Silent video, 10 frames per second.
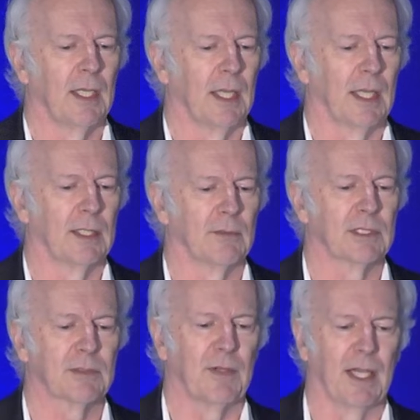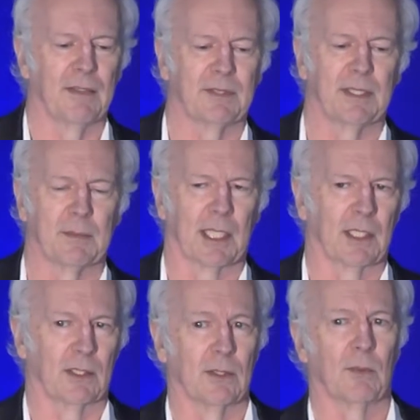And RISC-V seemed like
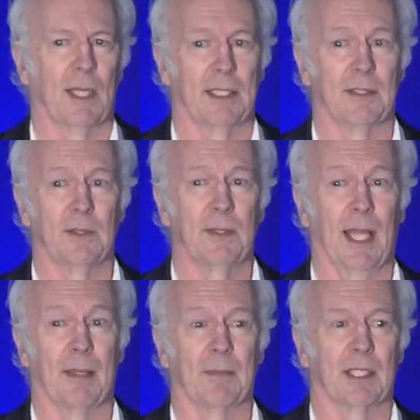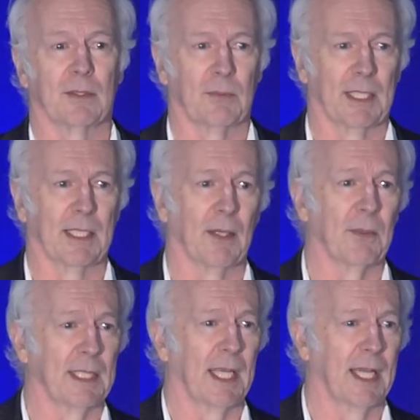a good way to do that because we can
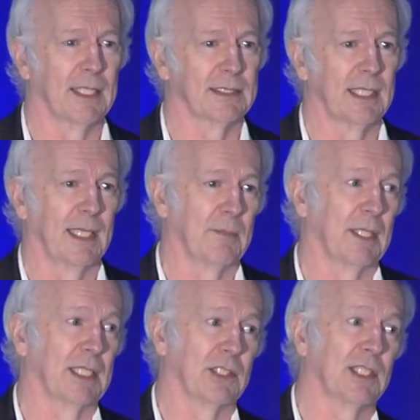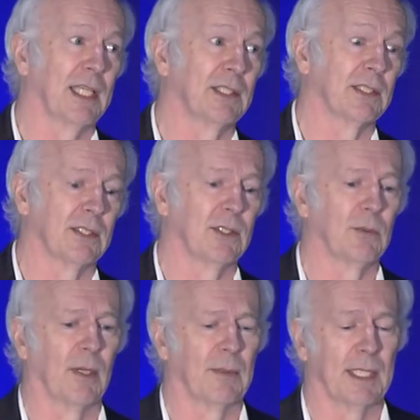go in the ISA and we can change it to do
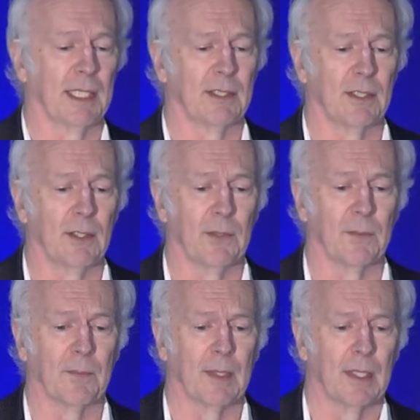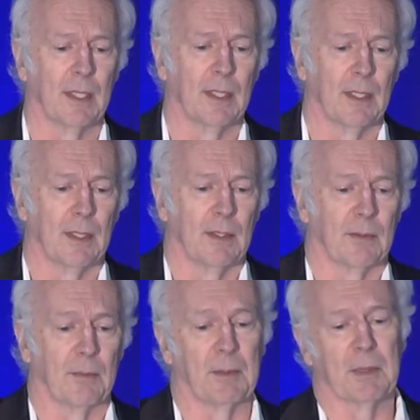what we need to do.
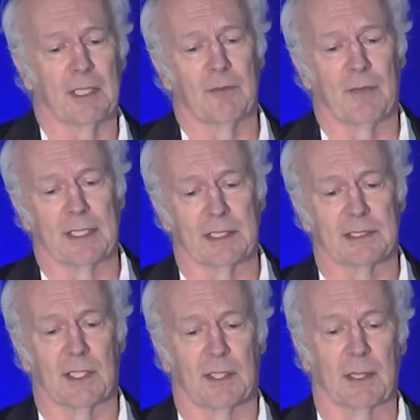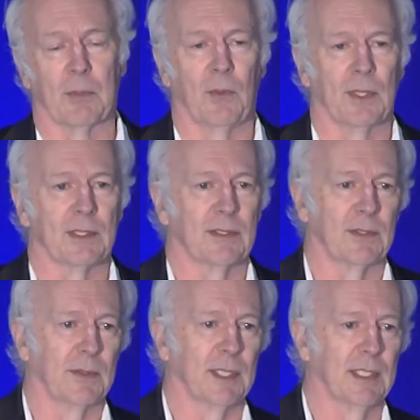So we wanted to find a starting point to
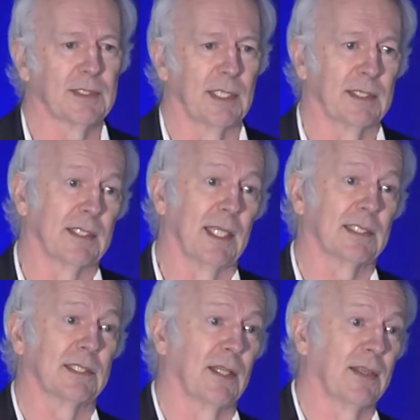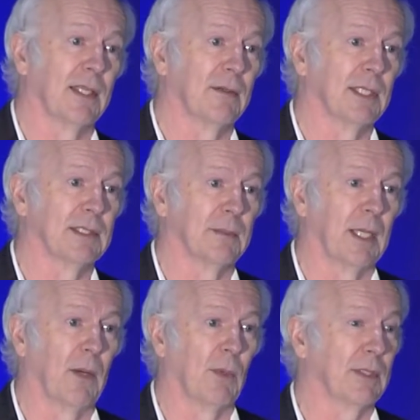do this and to test our theories
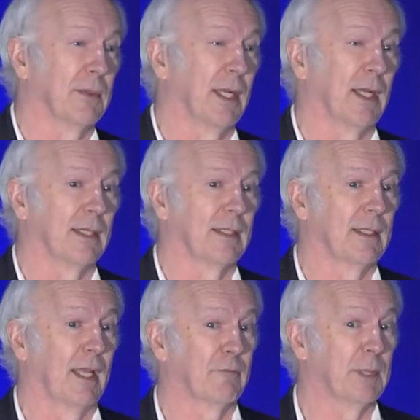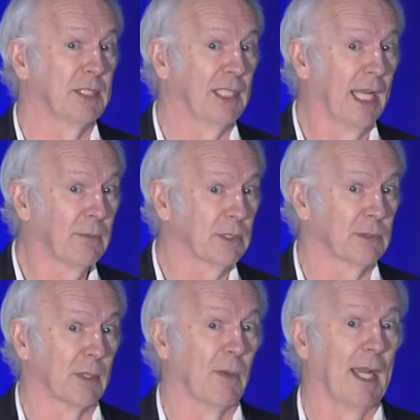about whether or not FPGA
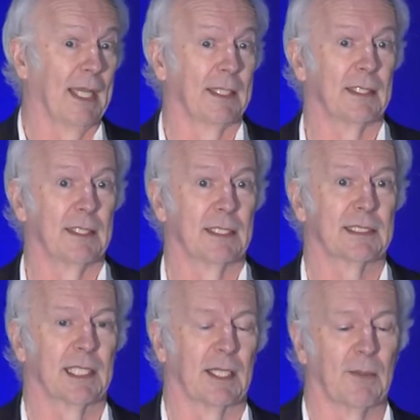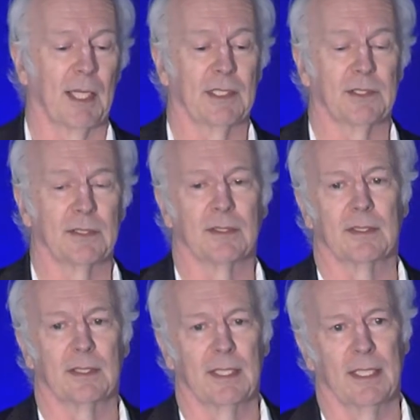was required in acceleration.
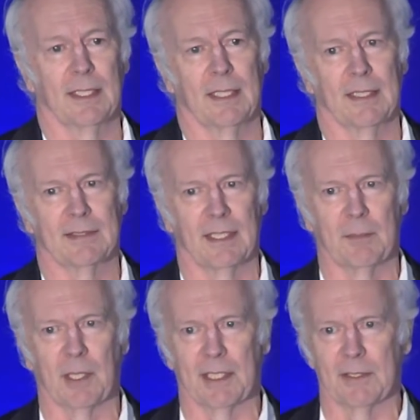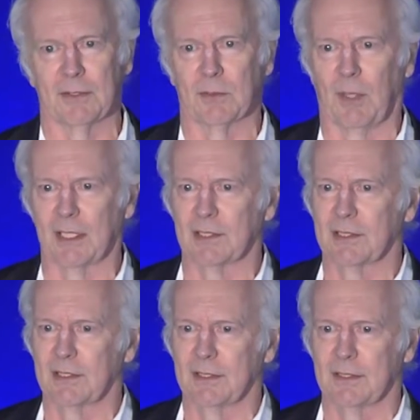And as anybody who's
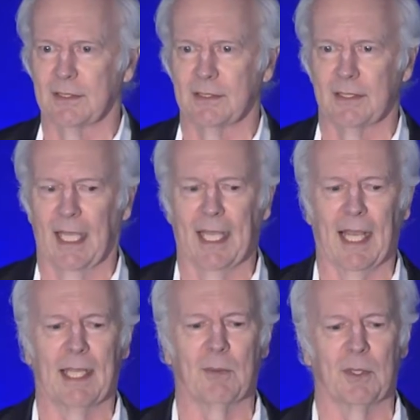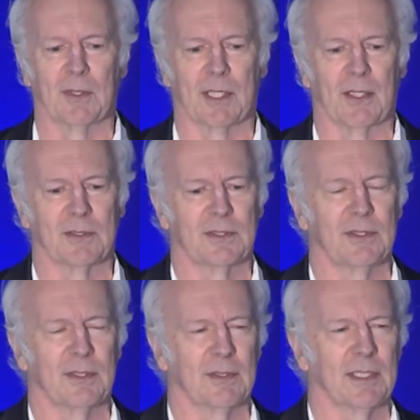watched the AI world goes,
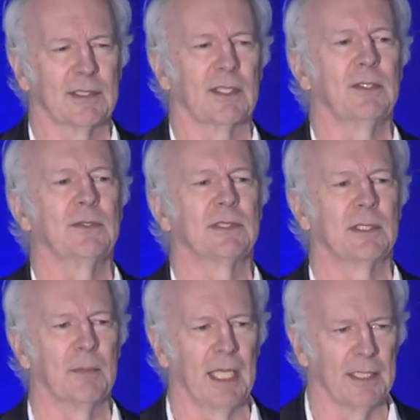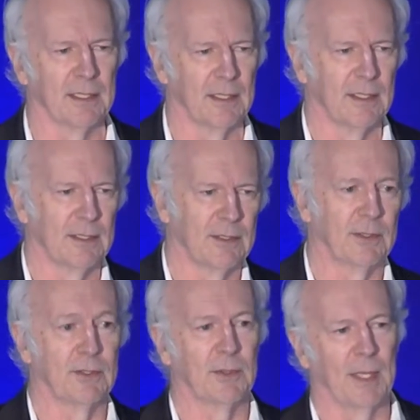you know there's a huge debate. Do
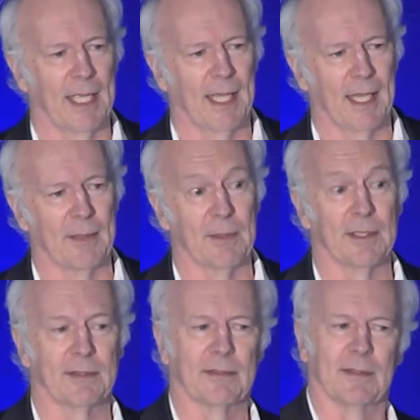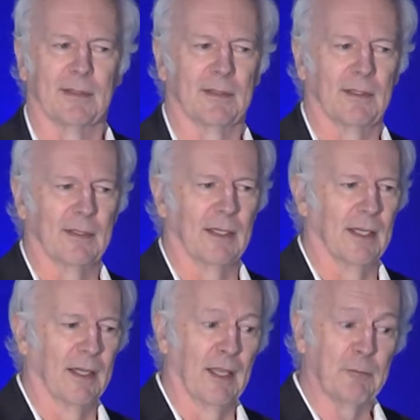you do AI with
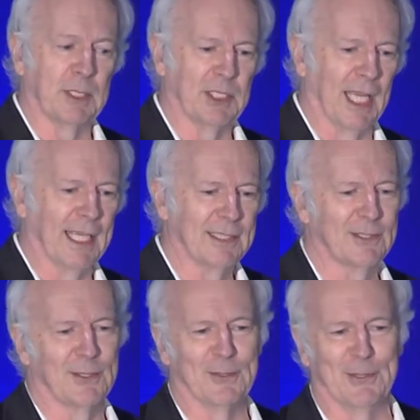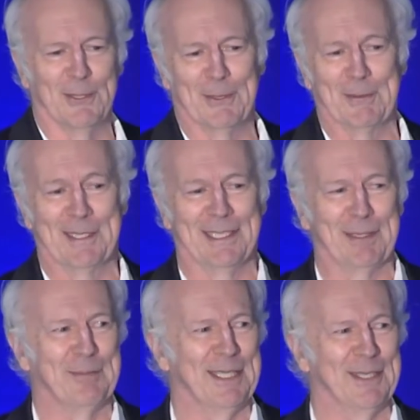uh, FPGAs? Do you do it with
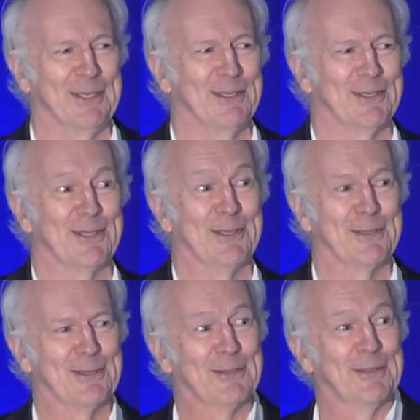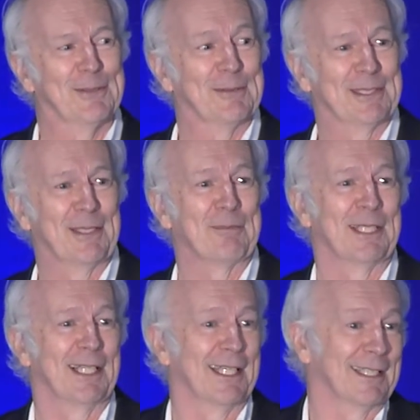GPUs? Or do you do it with
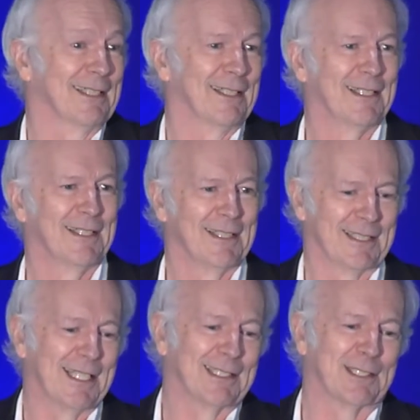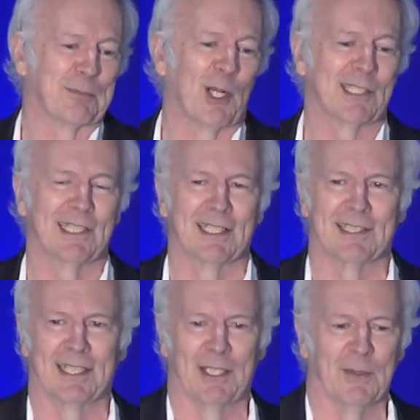something like a, a tensor
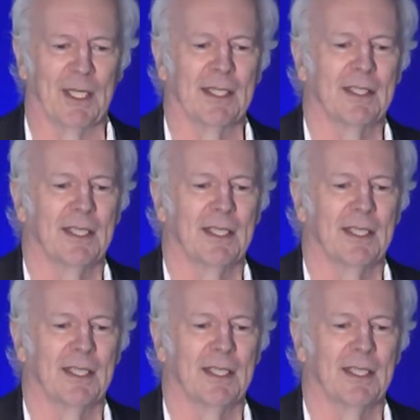processing unit?